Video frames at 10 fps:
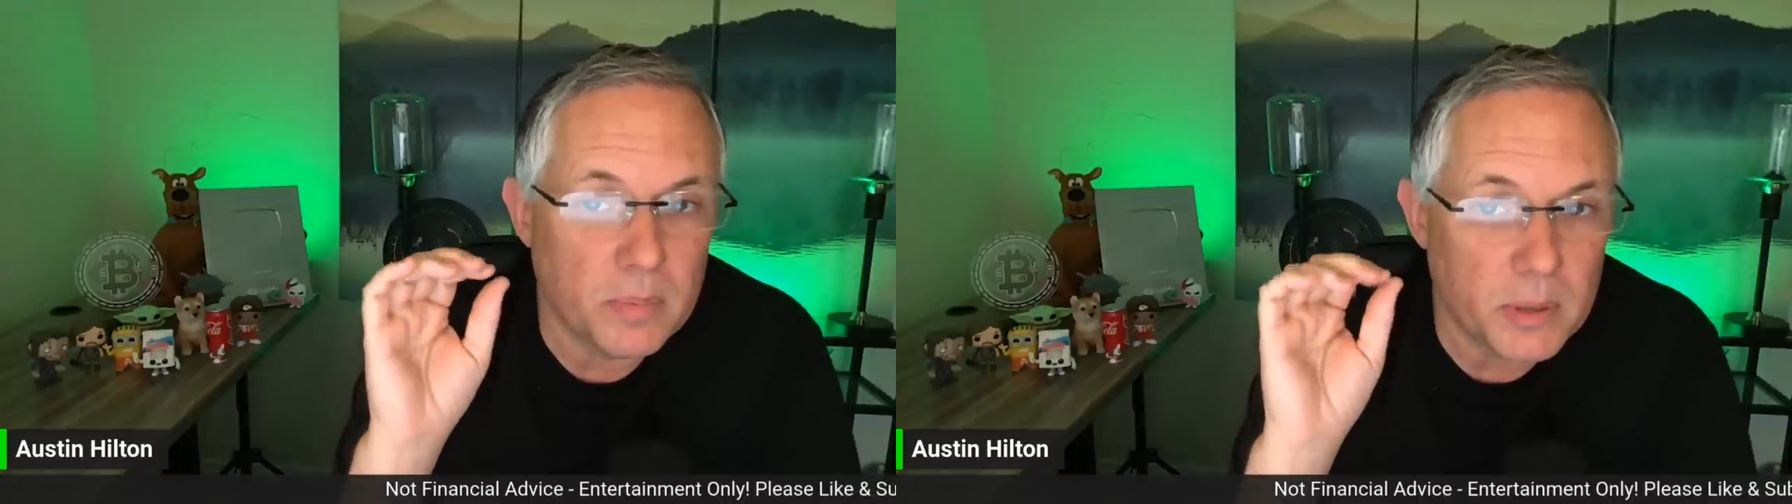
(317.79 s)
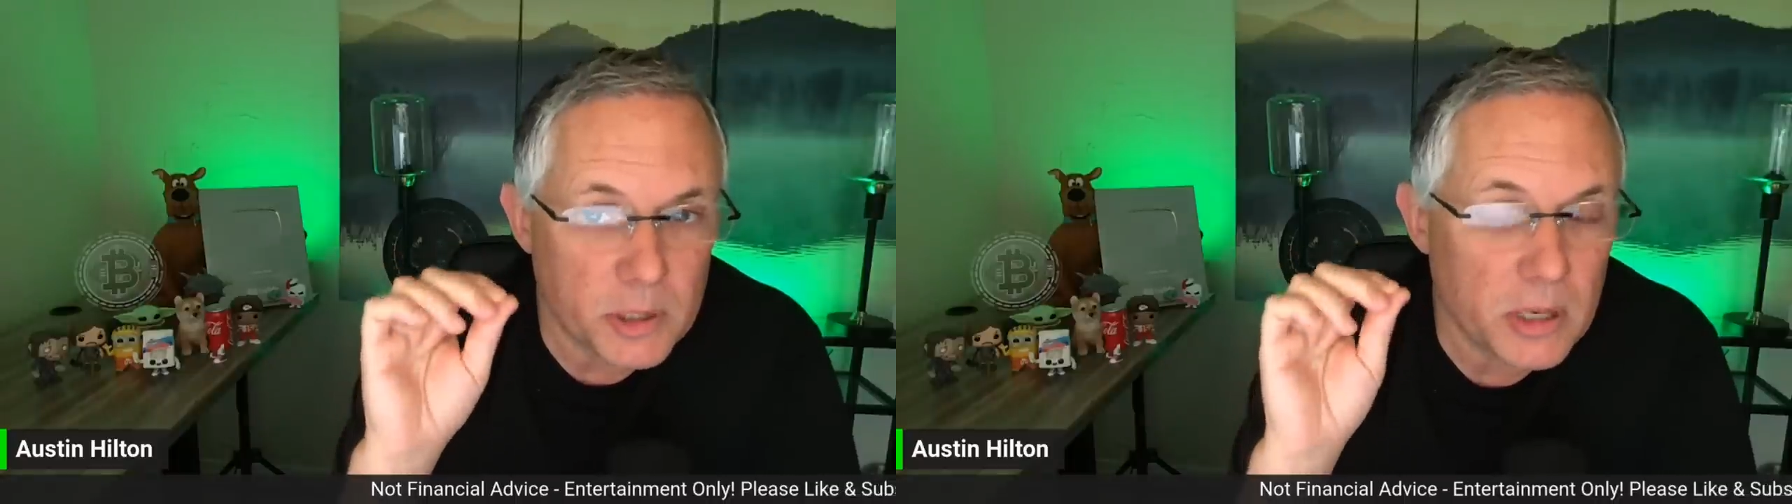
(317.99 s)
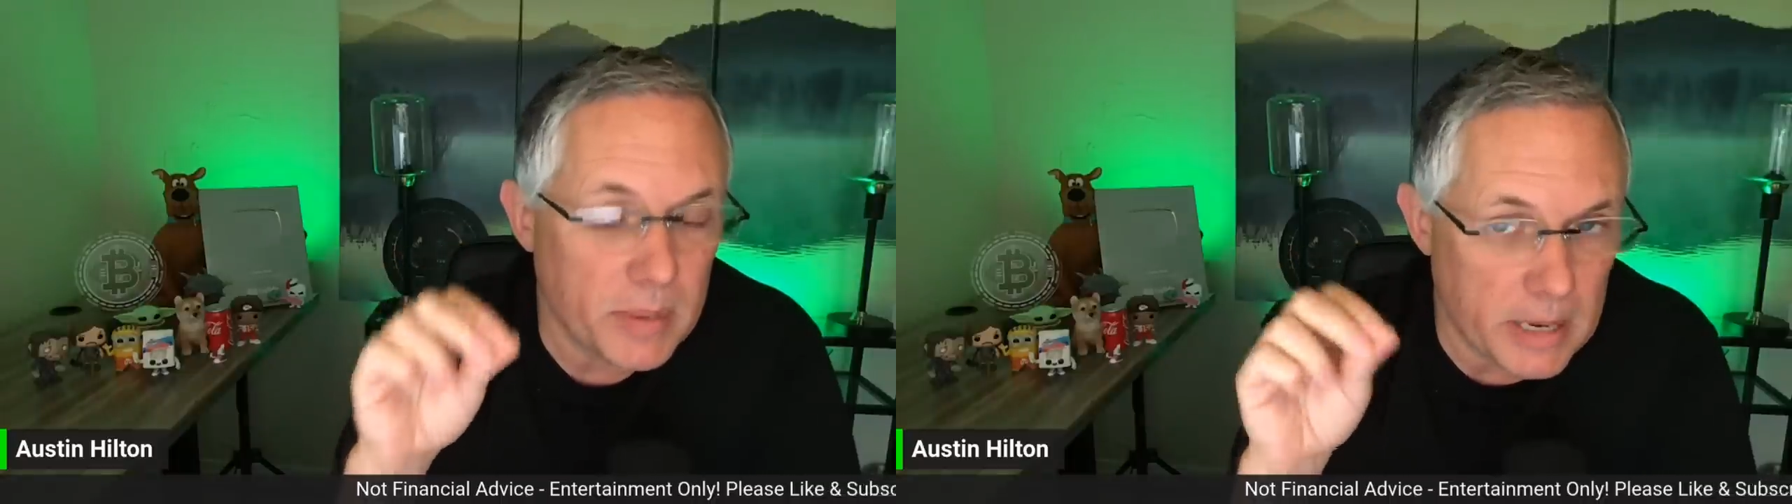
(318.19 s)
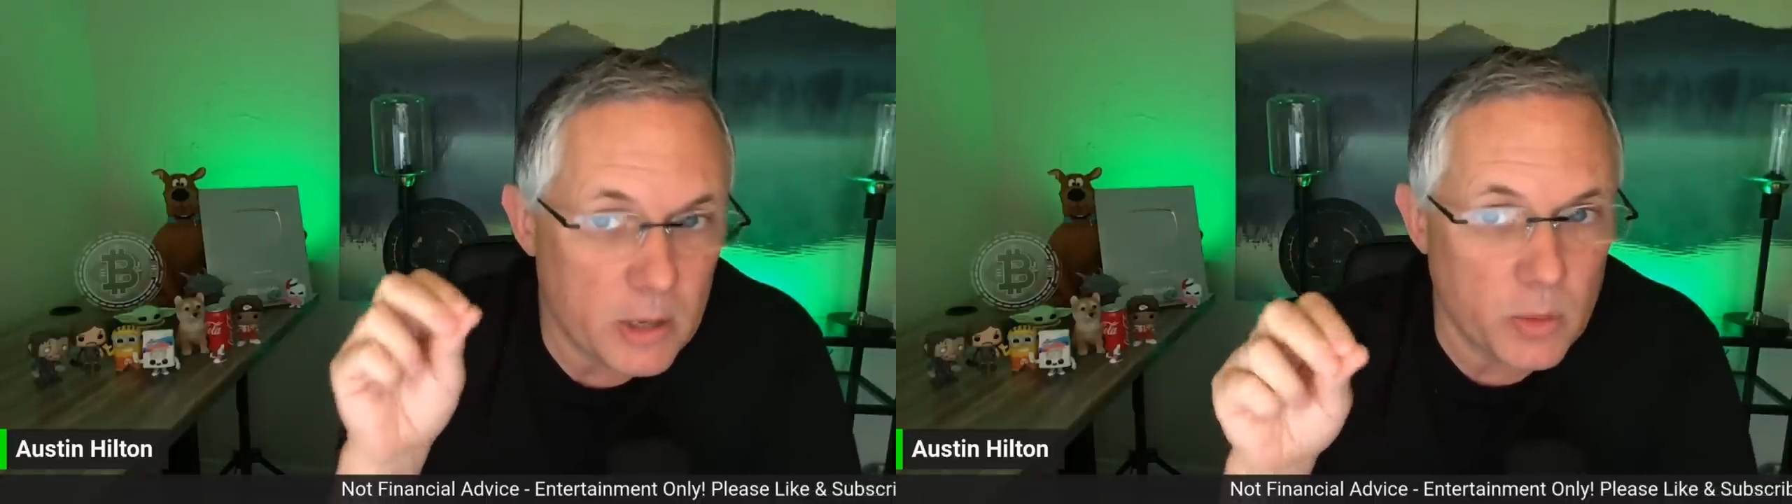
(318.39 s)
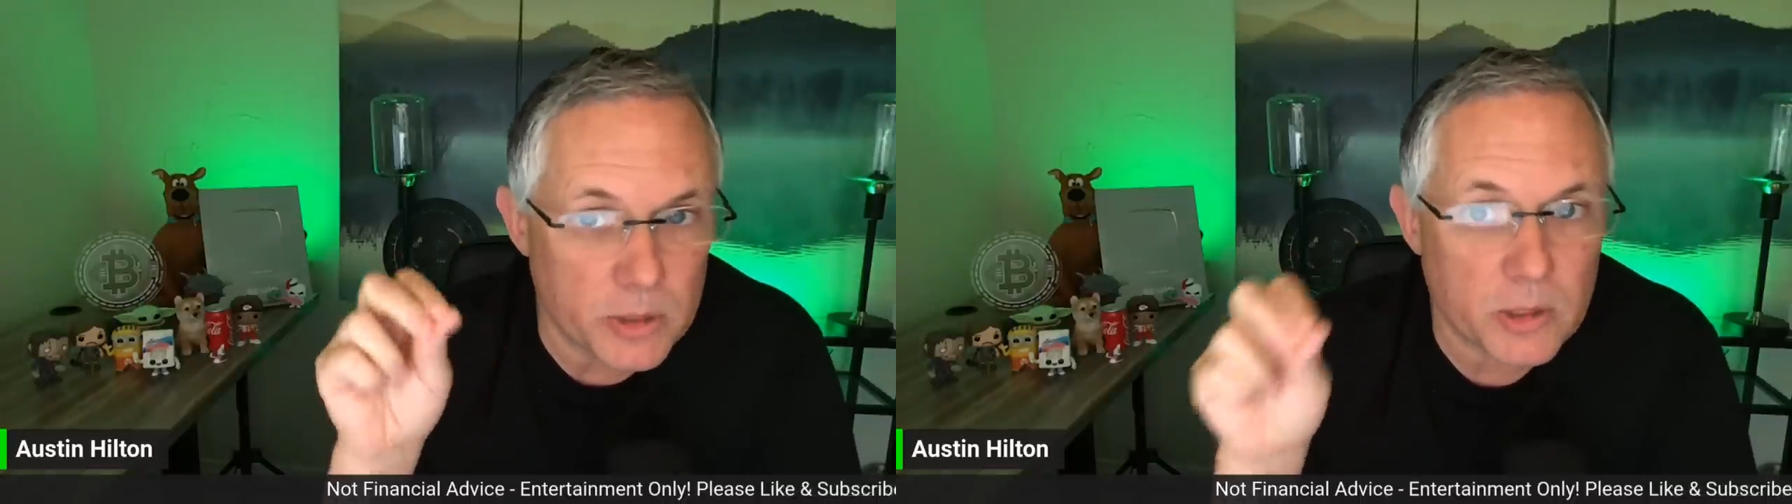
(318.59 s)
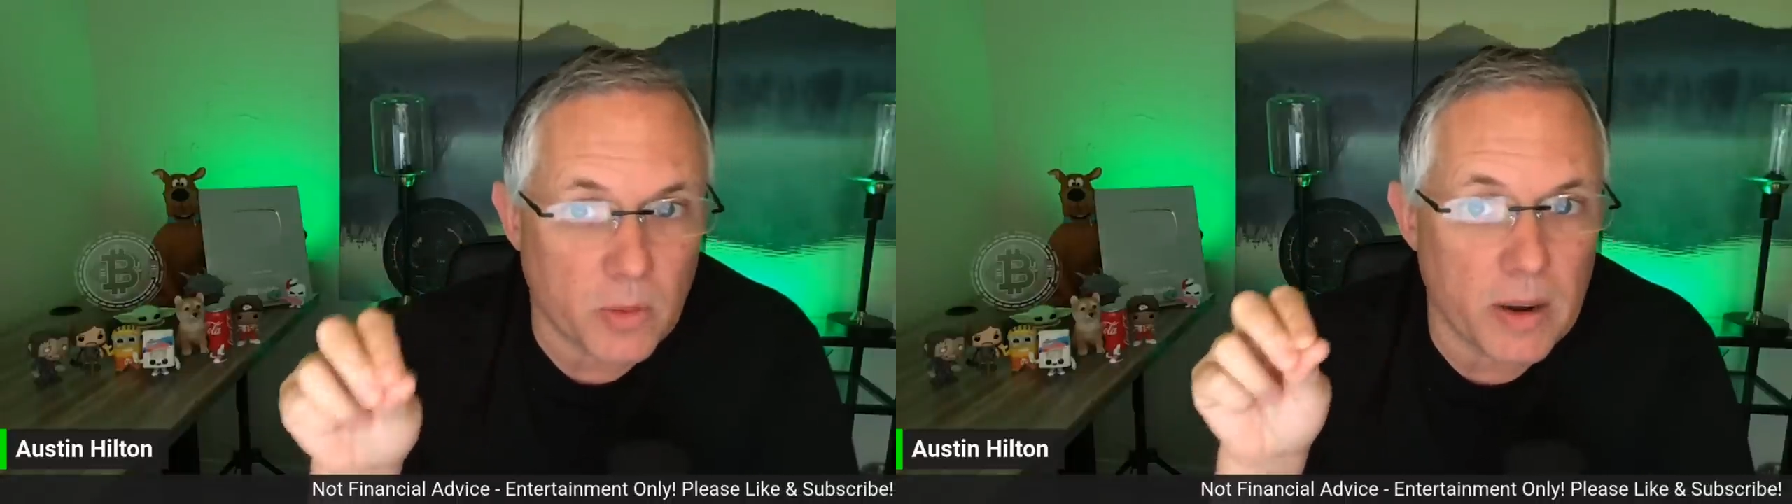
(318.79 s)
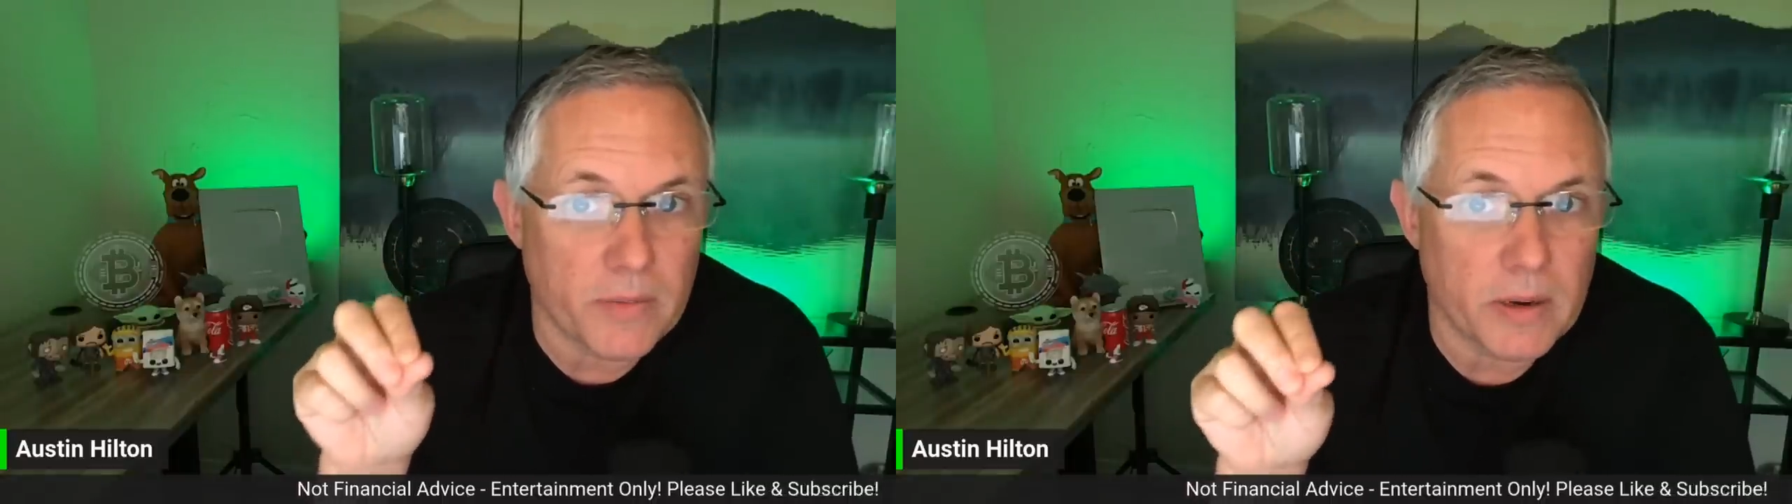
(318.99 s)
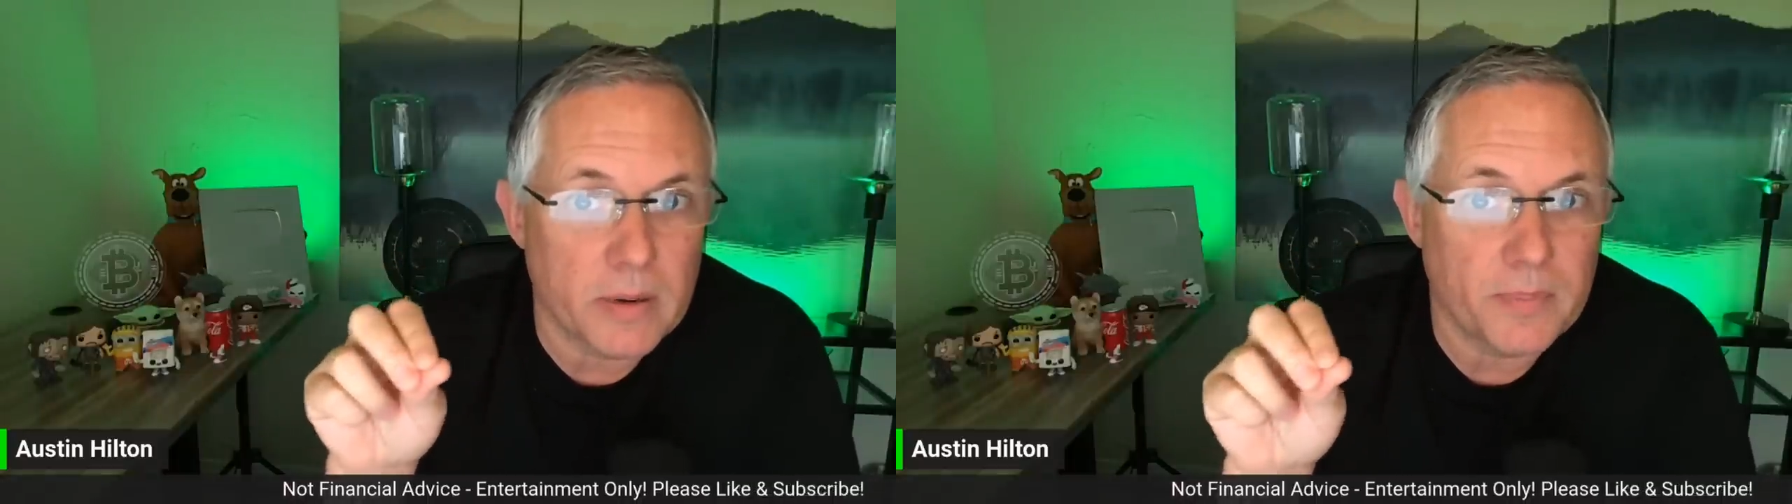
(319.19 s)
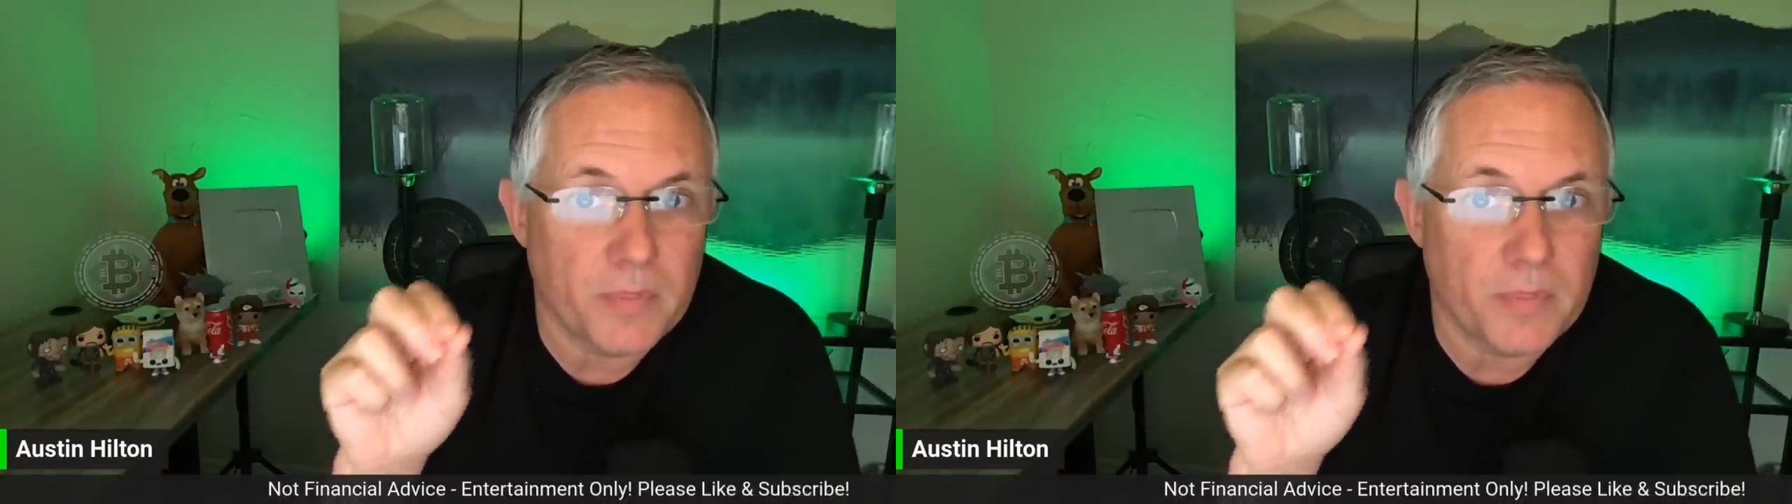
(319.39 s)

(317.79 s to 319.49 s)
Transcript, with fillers: but Shiba Inu is thriving